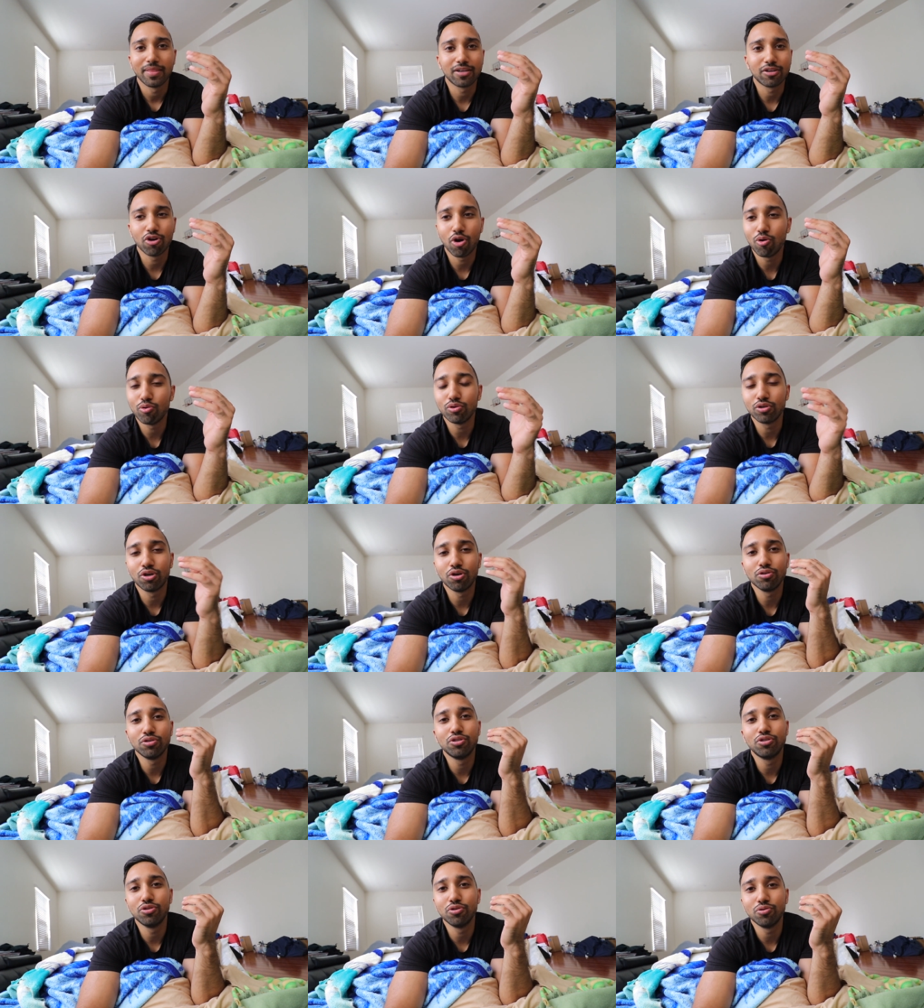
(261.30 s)
Go
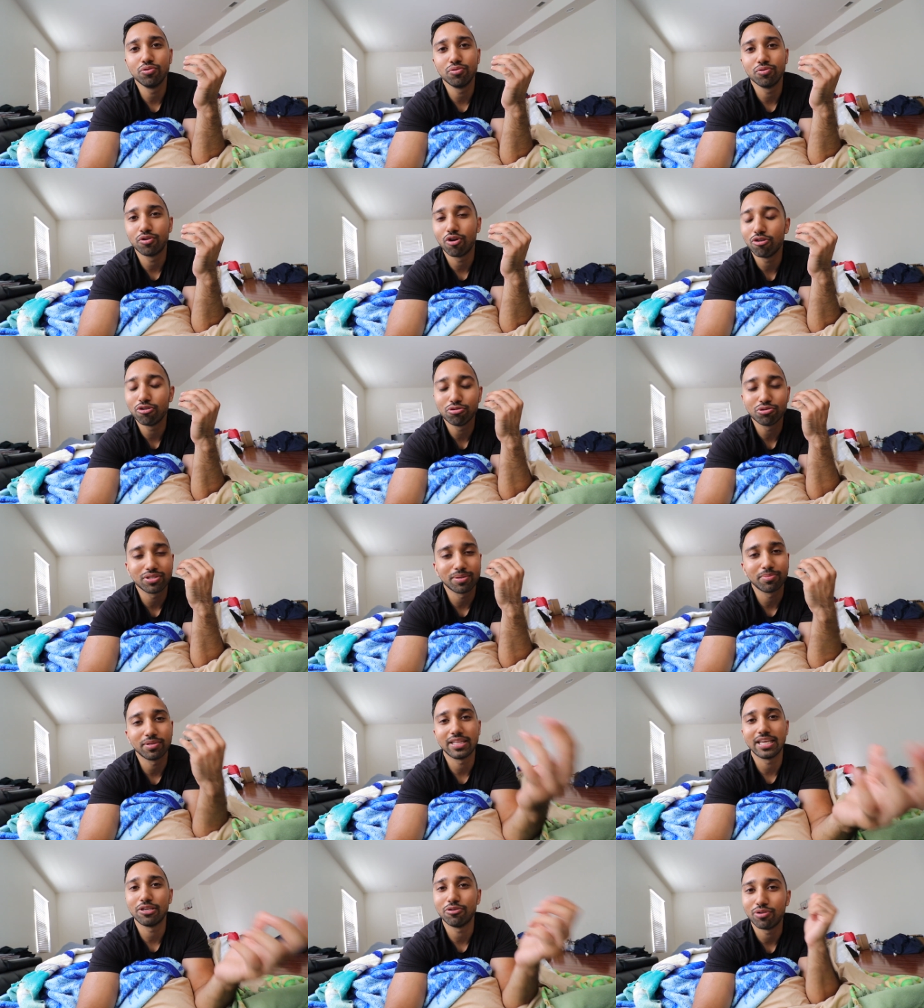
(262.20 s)
go do go do
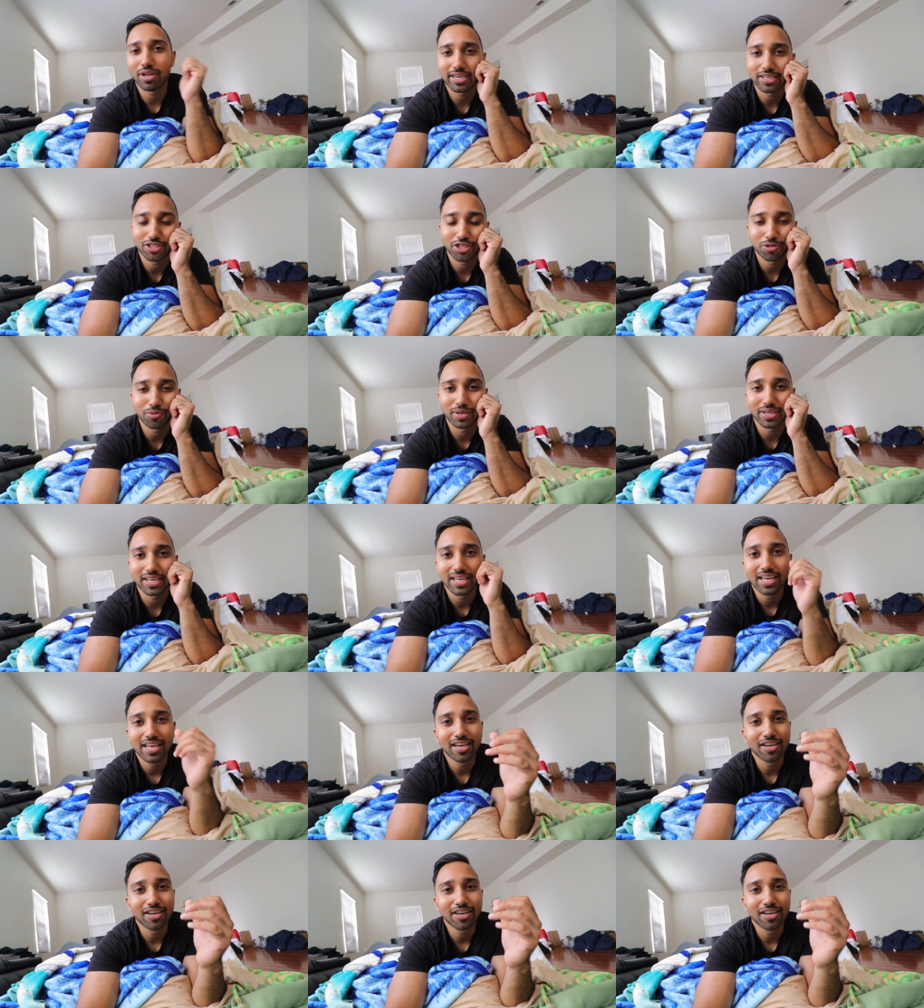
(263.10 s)
something that you like doing.